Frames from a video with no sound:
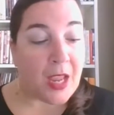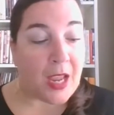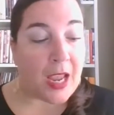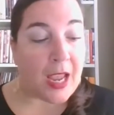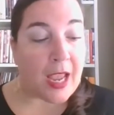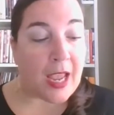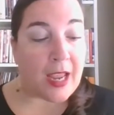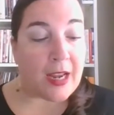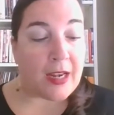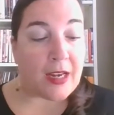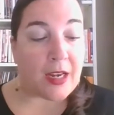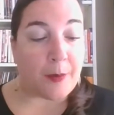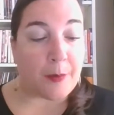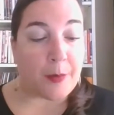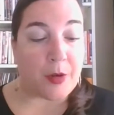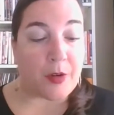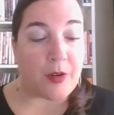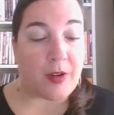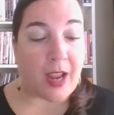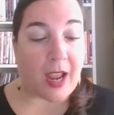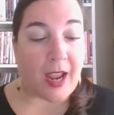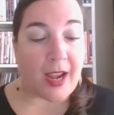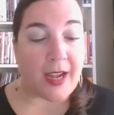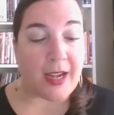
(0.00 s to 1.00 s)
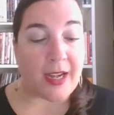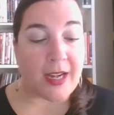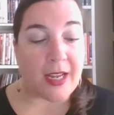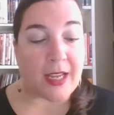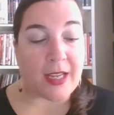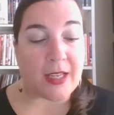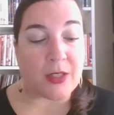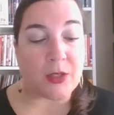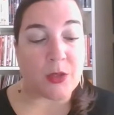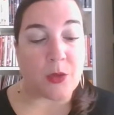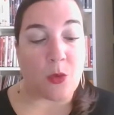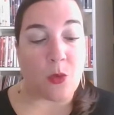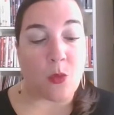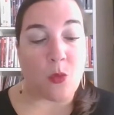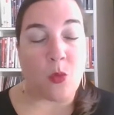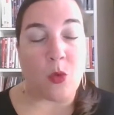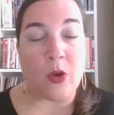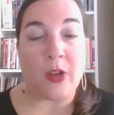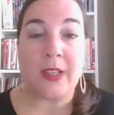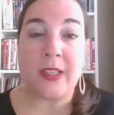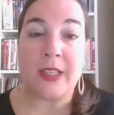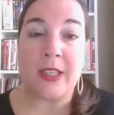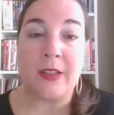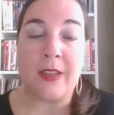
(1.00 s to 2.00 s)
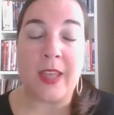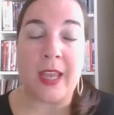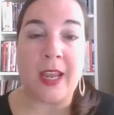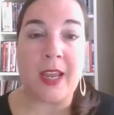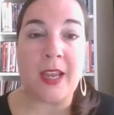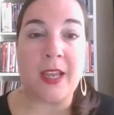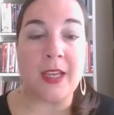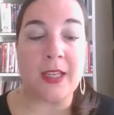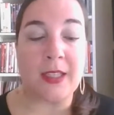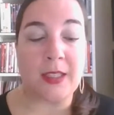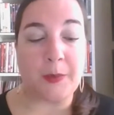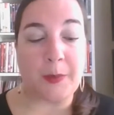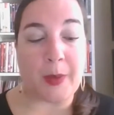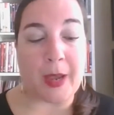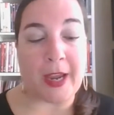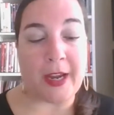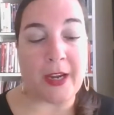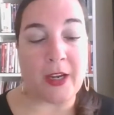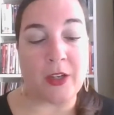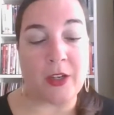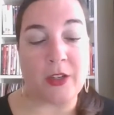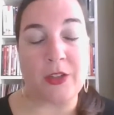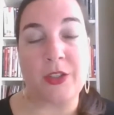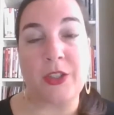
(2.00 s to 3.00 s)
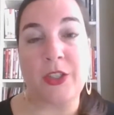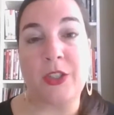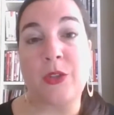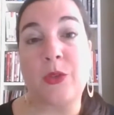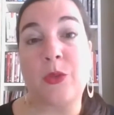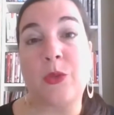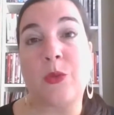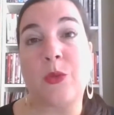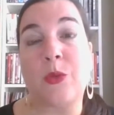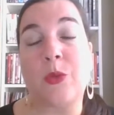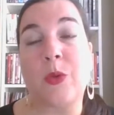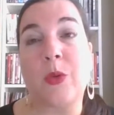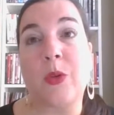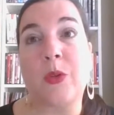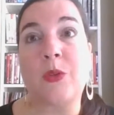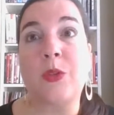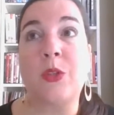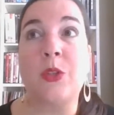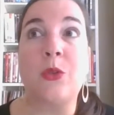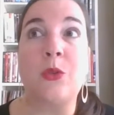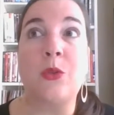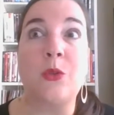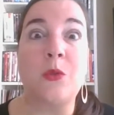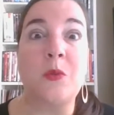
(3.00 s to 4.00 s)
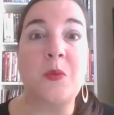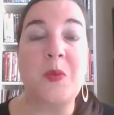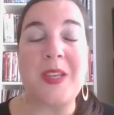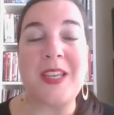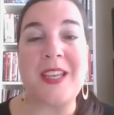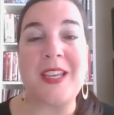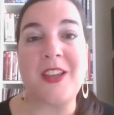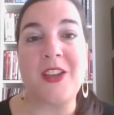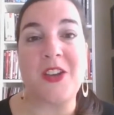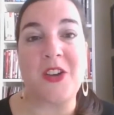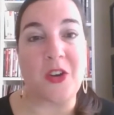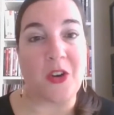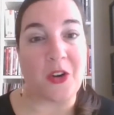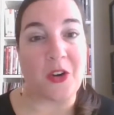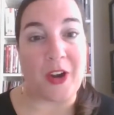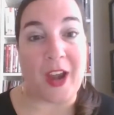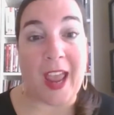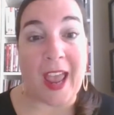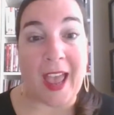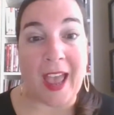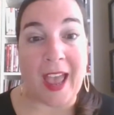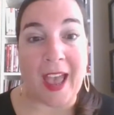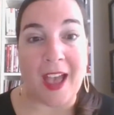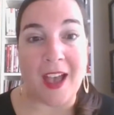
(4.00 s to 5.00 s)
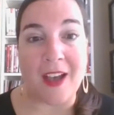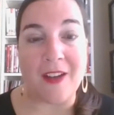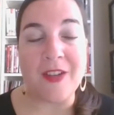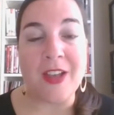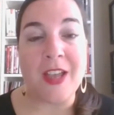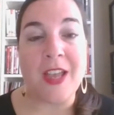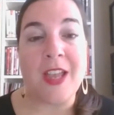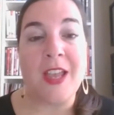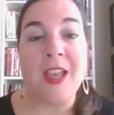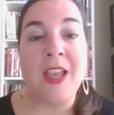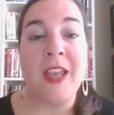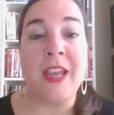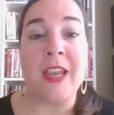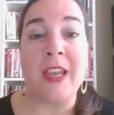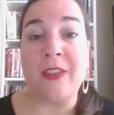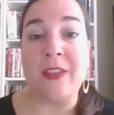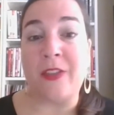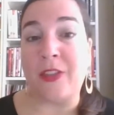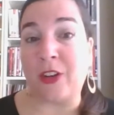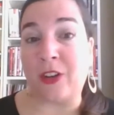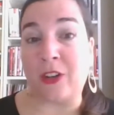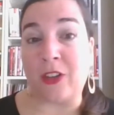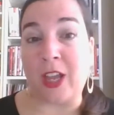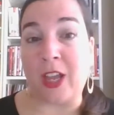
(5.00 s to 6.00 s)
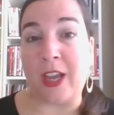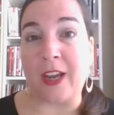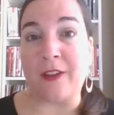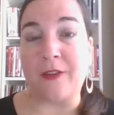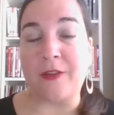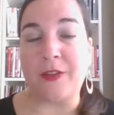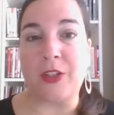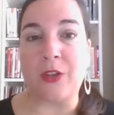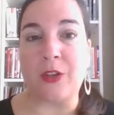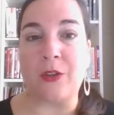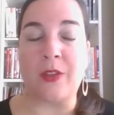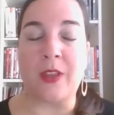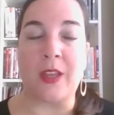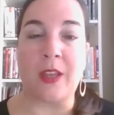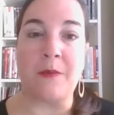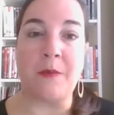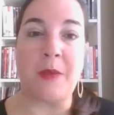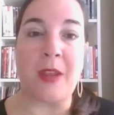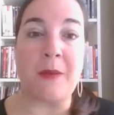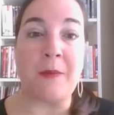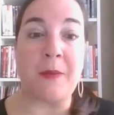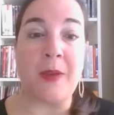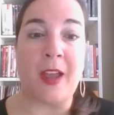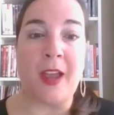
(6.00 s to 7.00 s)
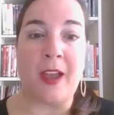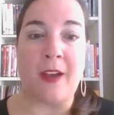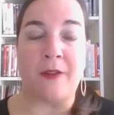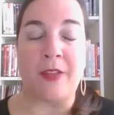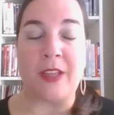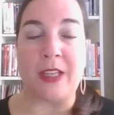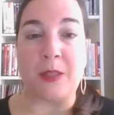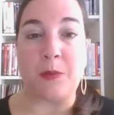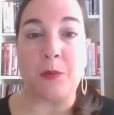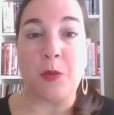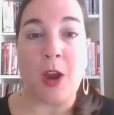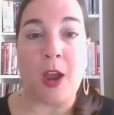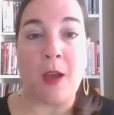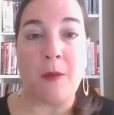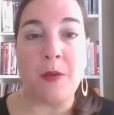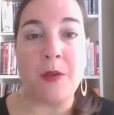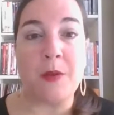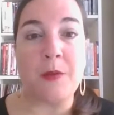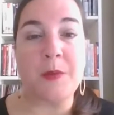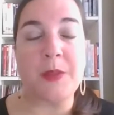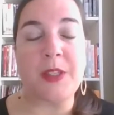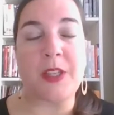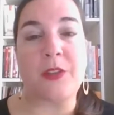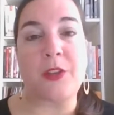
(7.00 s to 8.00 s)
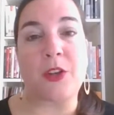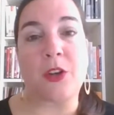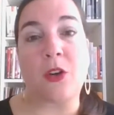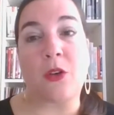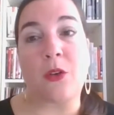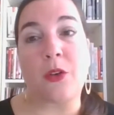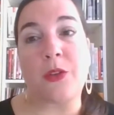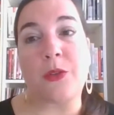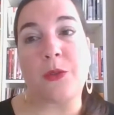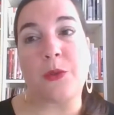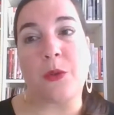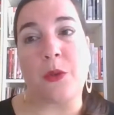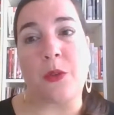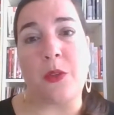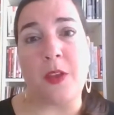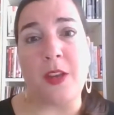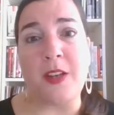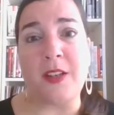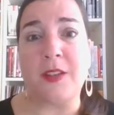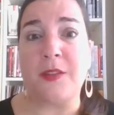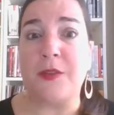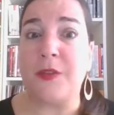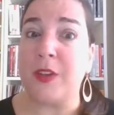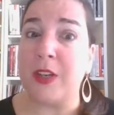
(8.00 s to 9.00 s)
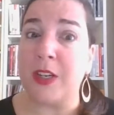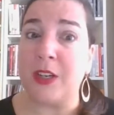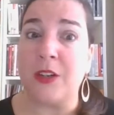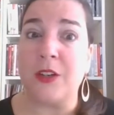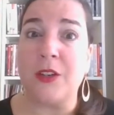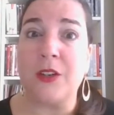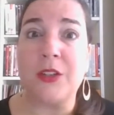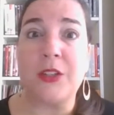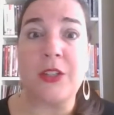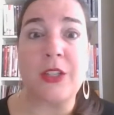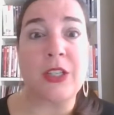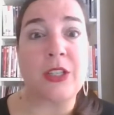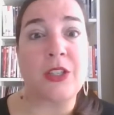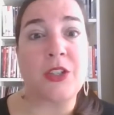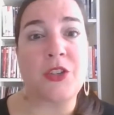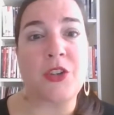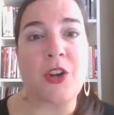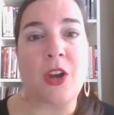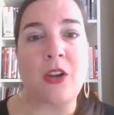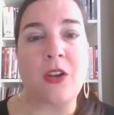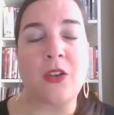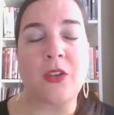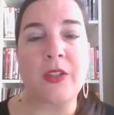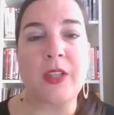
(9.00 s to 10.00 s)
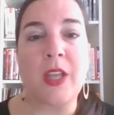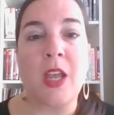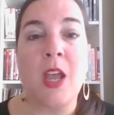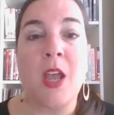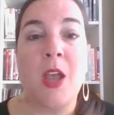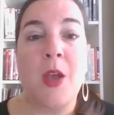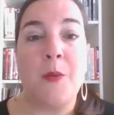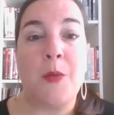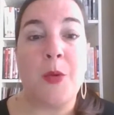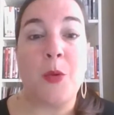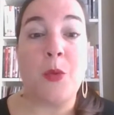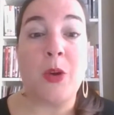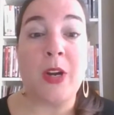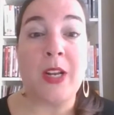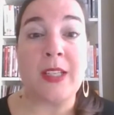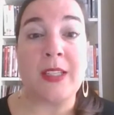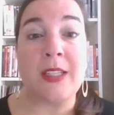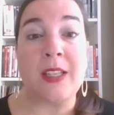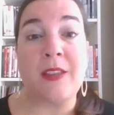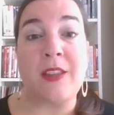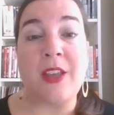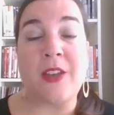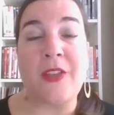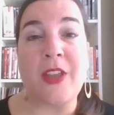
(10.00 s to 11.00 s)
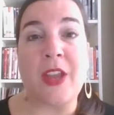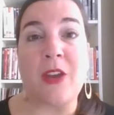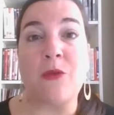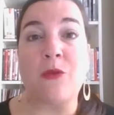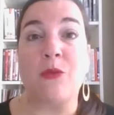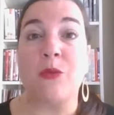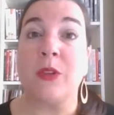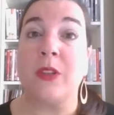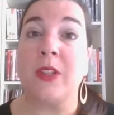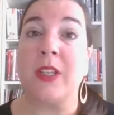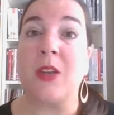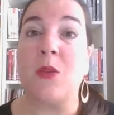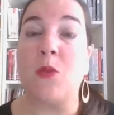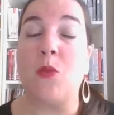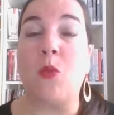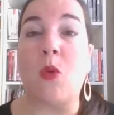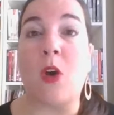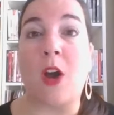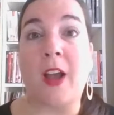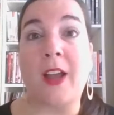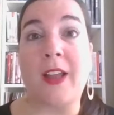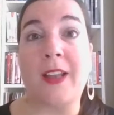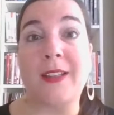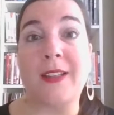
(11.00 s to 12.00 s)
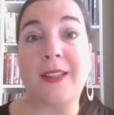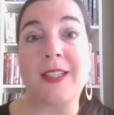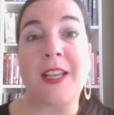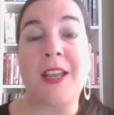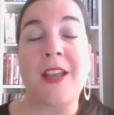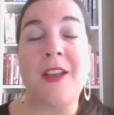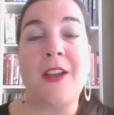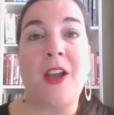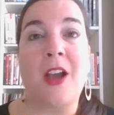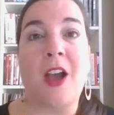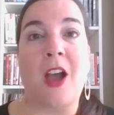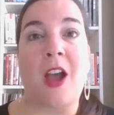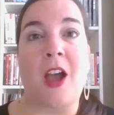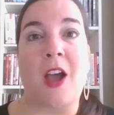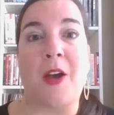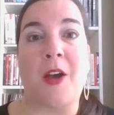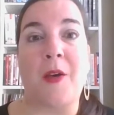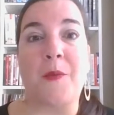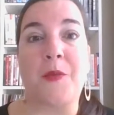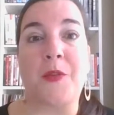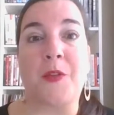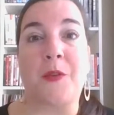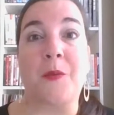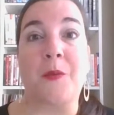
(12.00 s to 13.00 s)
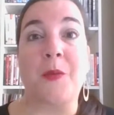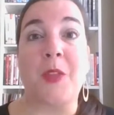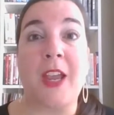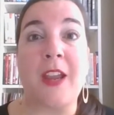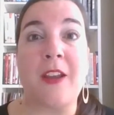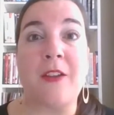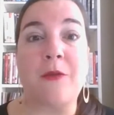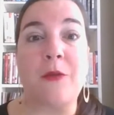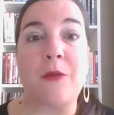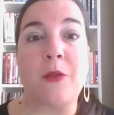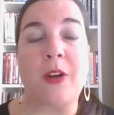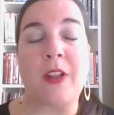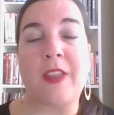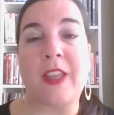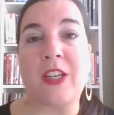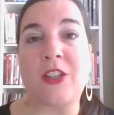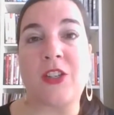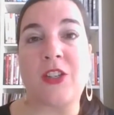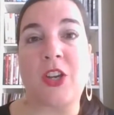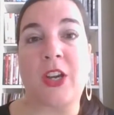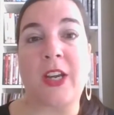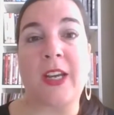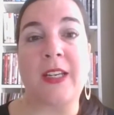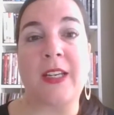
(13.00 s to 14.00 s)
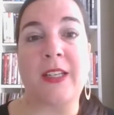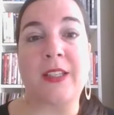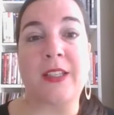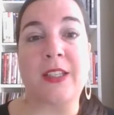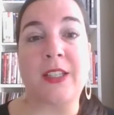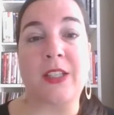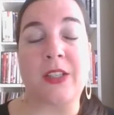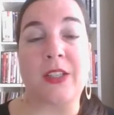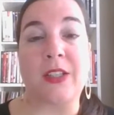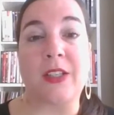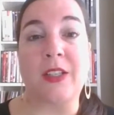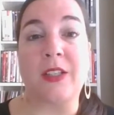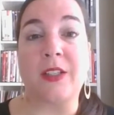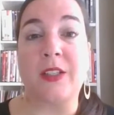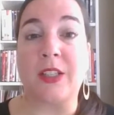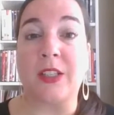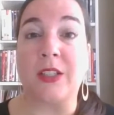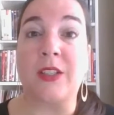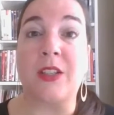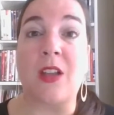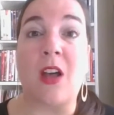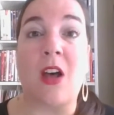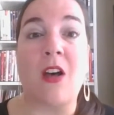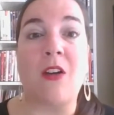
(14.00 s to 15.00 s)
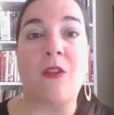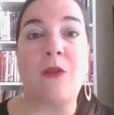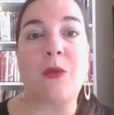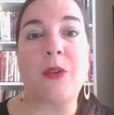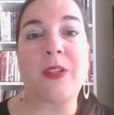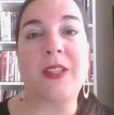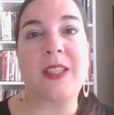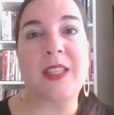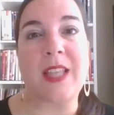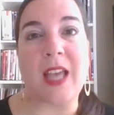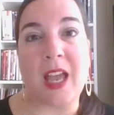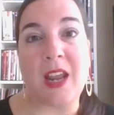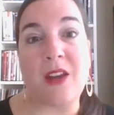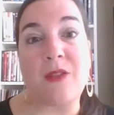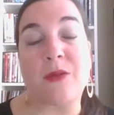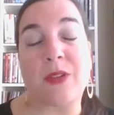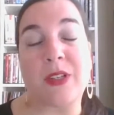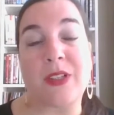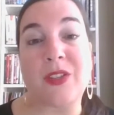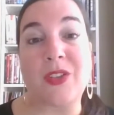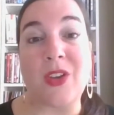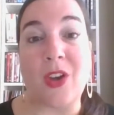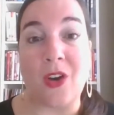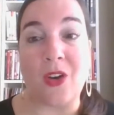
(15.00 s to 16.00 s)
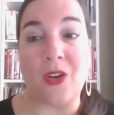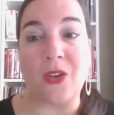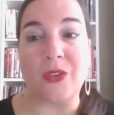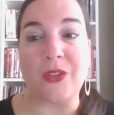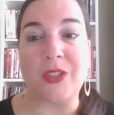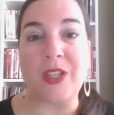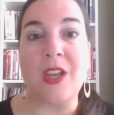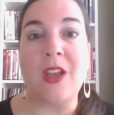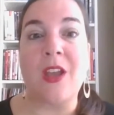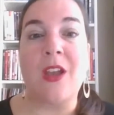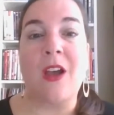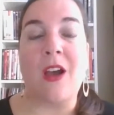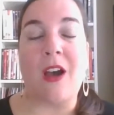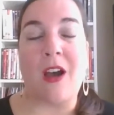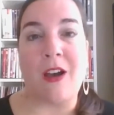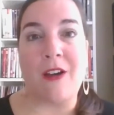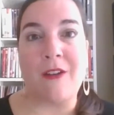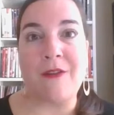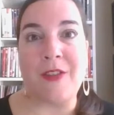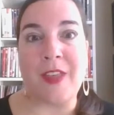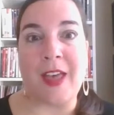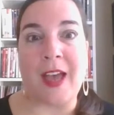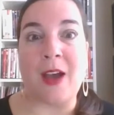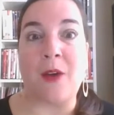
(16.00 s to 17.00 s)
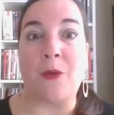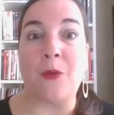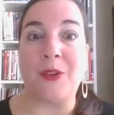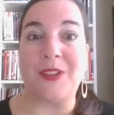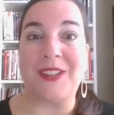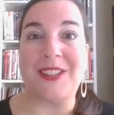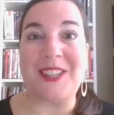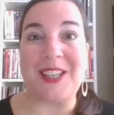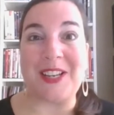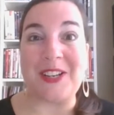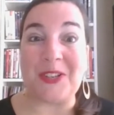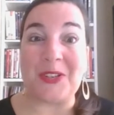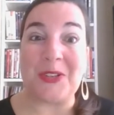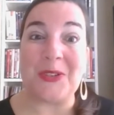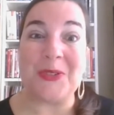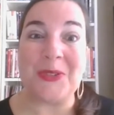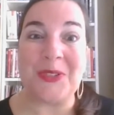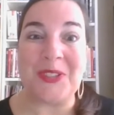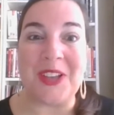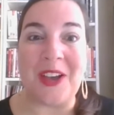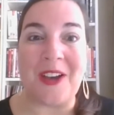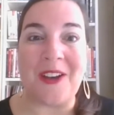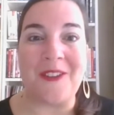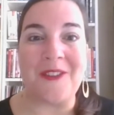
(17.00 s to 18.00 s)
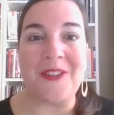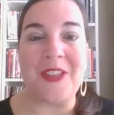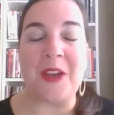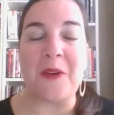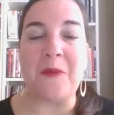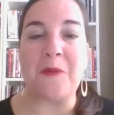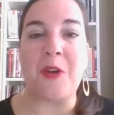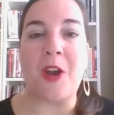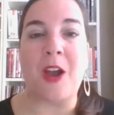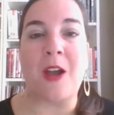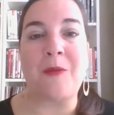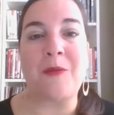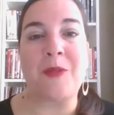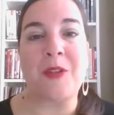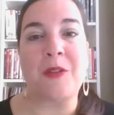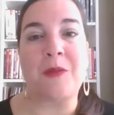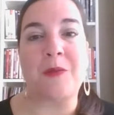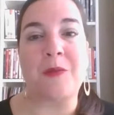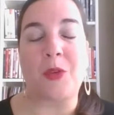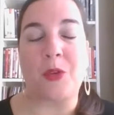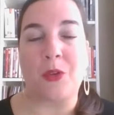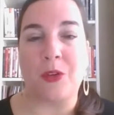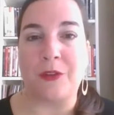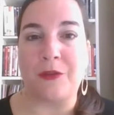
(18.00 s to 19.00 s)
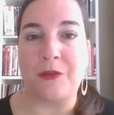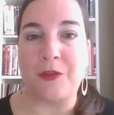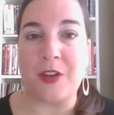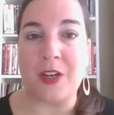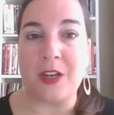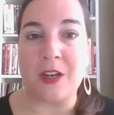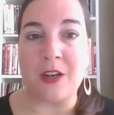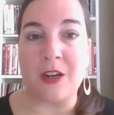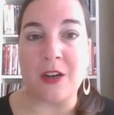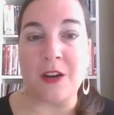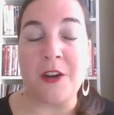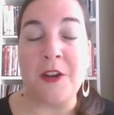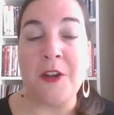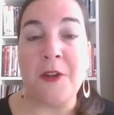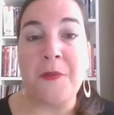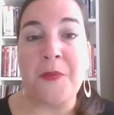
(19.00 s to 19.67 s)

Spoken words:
And number 9 is, what do they aspire to do, be, or have in their life? So they may have these problems that they're going through, these fears, these struggles, but what is it that they really want from life? What are they trying to solve? What's the end result of that once they do solve that problem or fear?